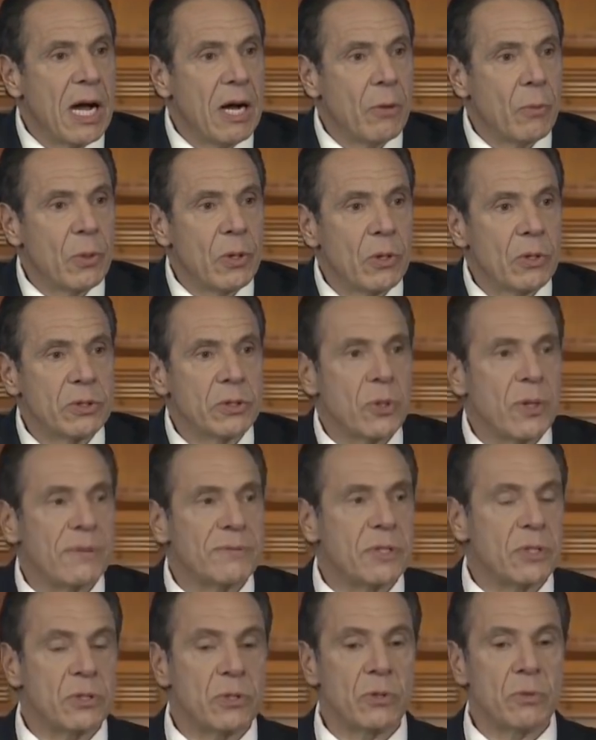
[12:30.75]
We also
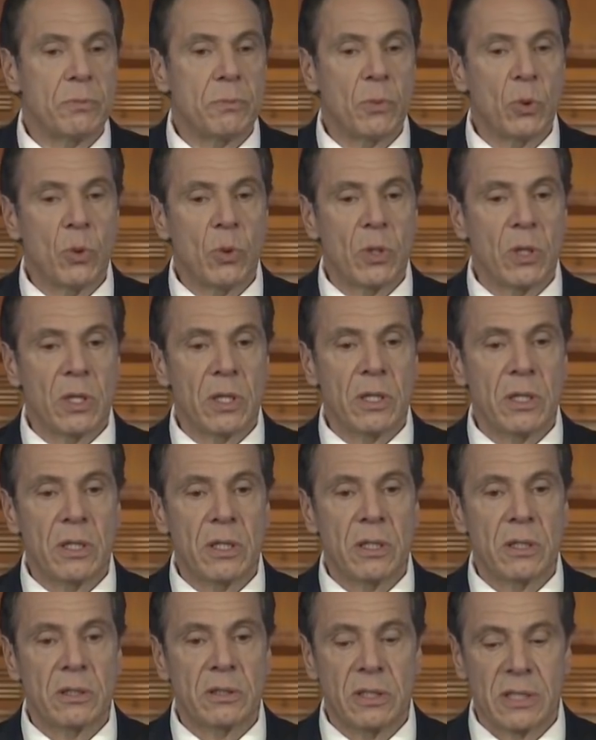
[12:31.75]
have to do more
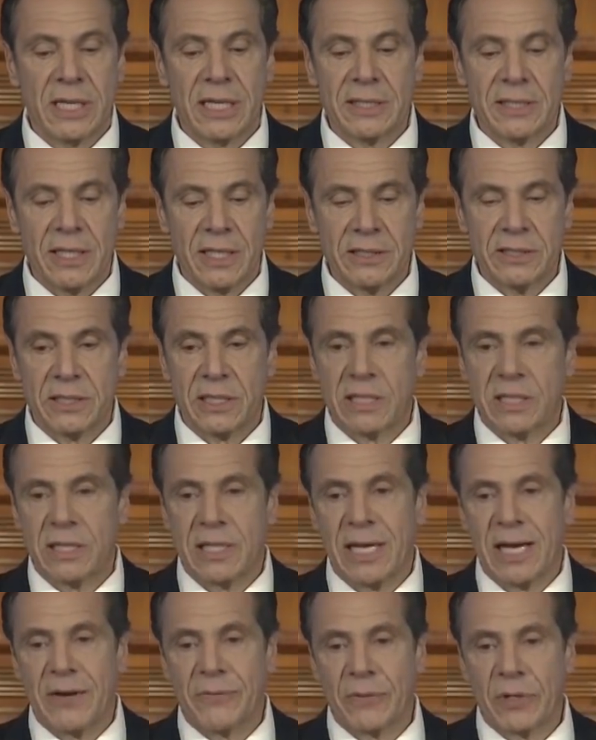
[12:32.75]
to get testing in
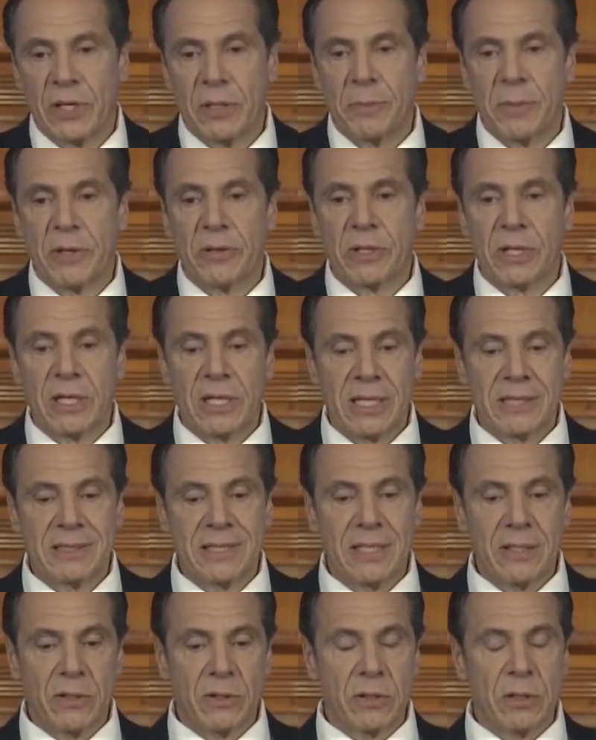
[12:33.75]
the African American and
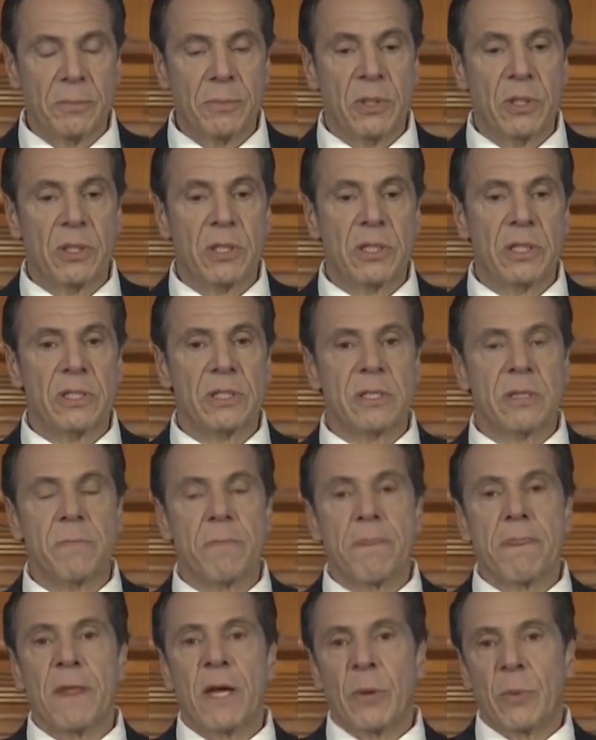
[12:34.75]
Latino communities.
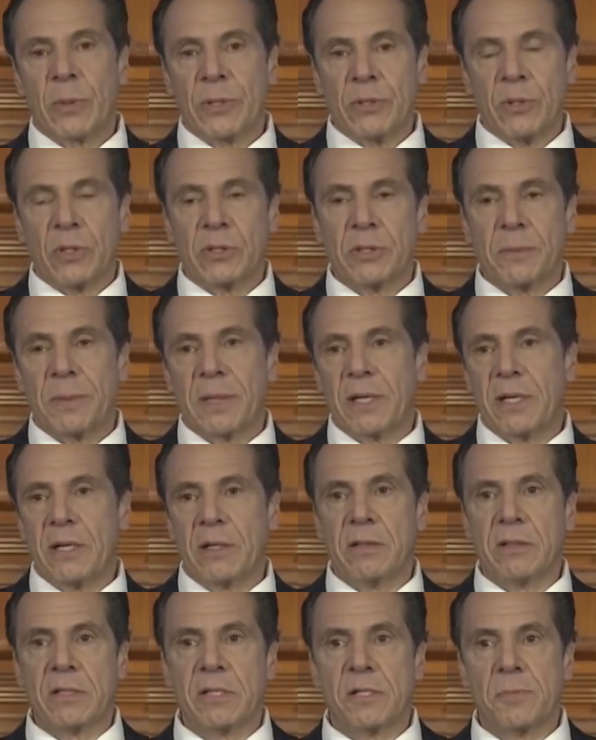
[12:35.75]
We talked about
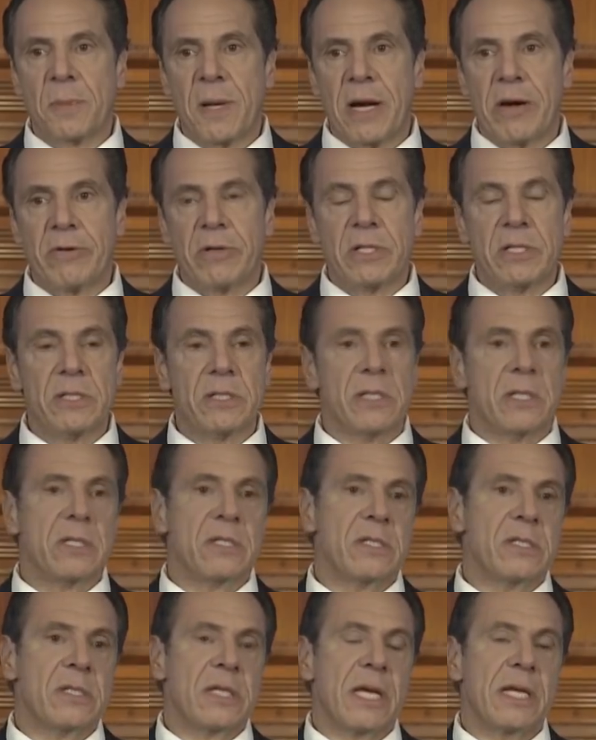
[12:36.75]
health disparities.
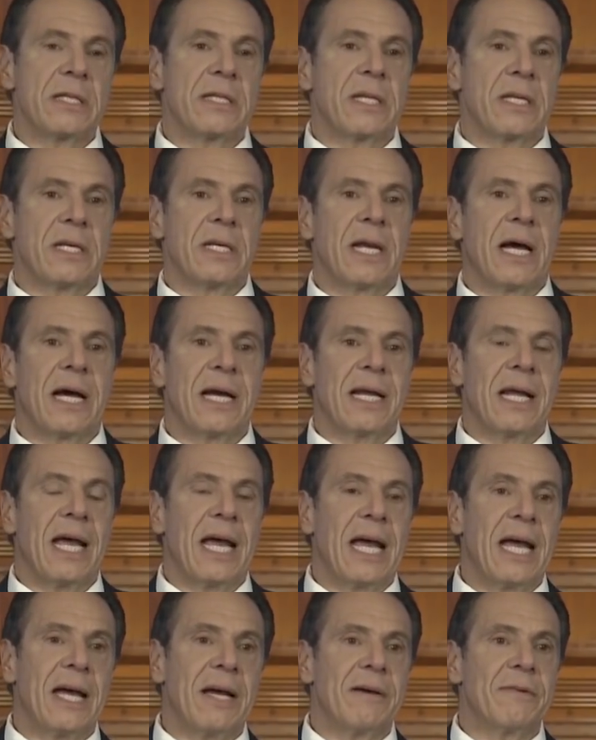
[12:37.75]
This state did not
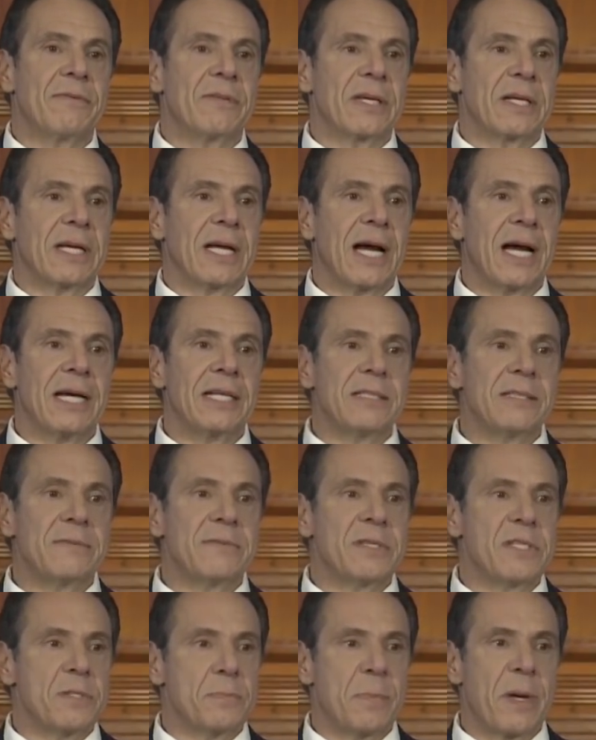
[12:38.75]
have the kind
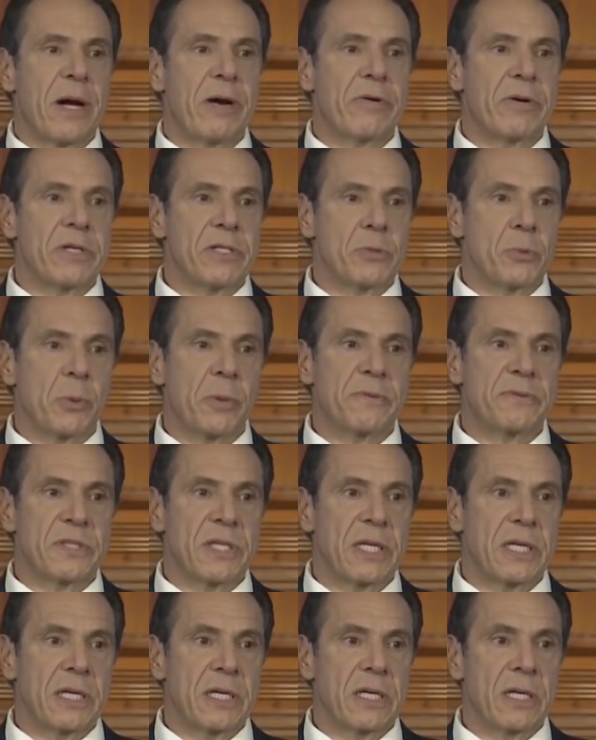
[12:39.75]
of disparities we've
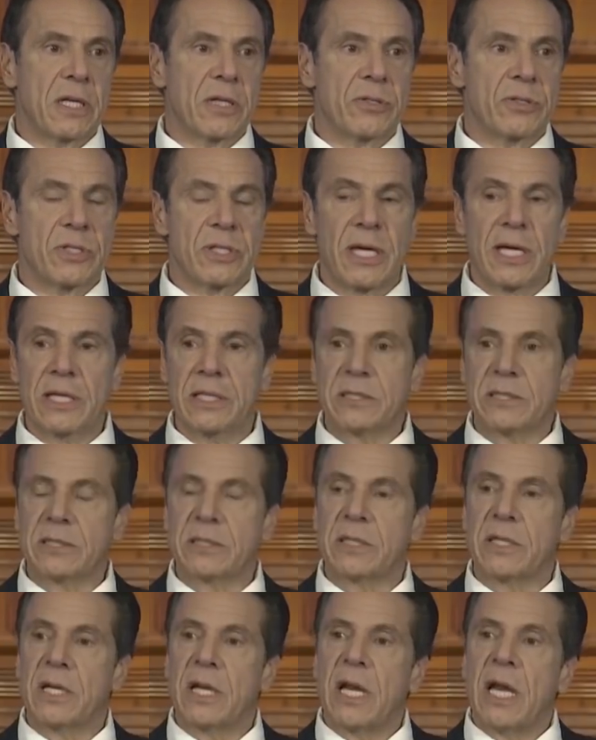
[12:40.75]
seen in other states.
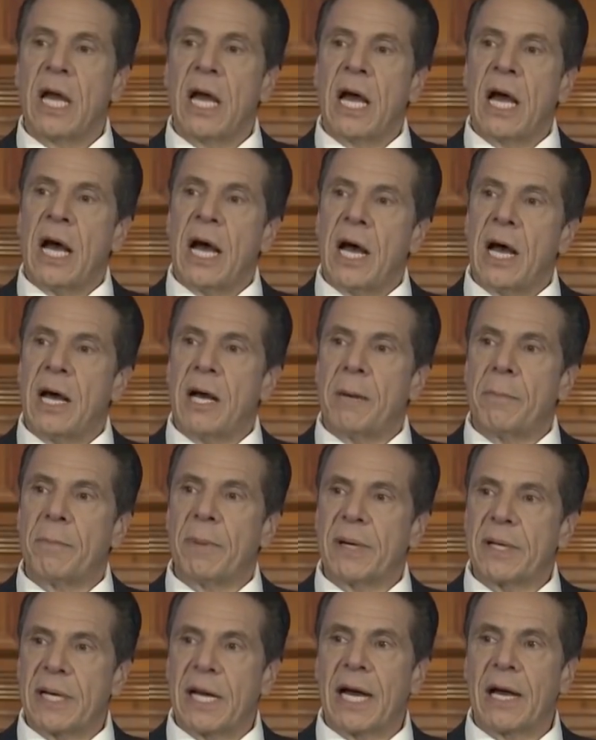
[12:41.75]

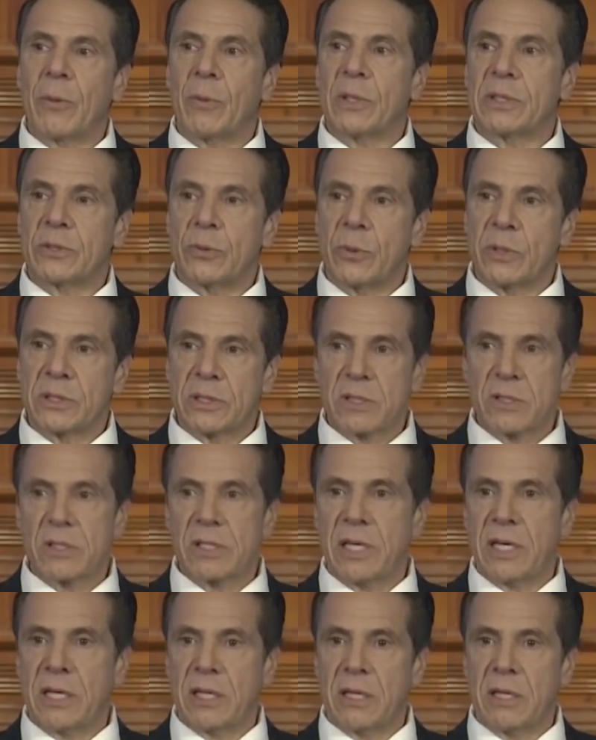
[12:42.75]
But I want to
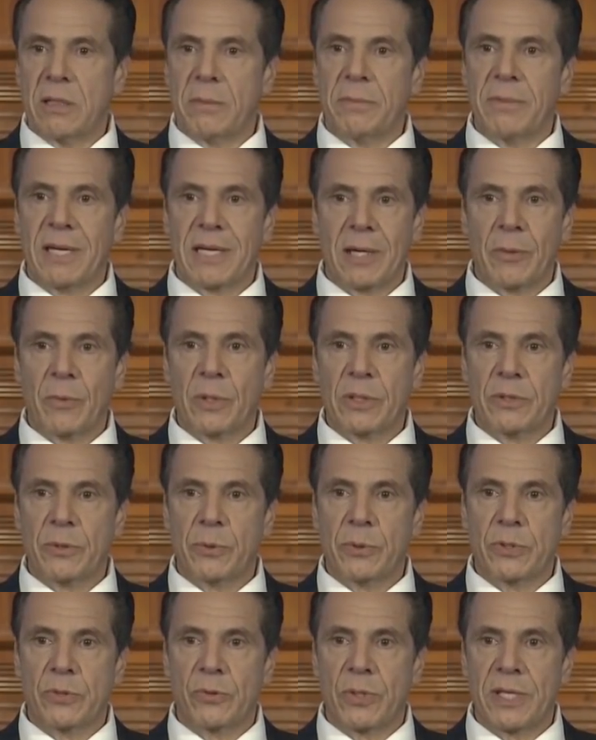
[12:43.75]
understand them, and I want
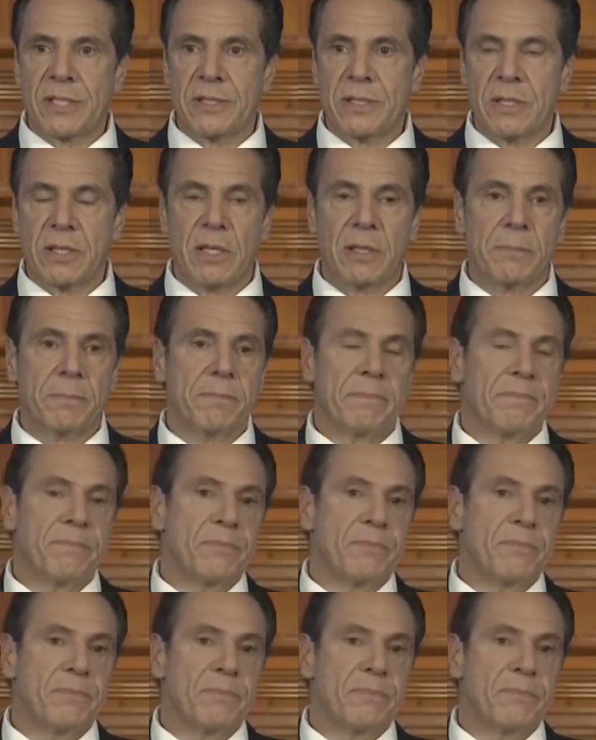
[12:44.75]
to address them.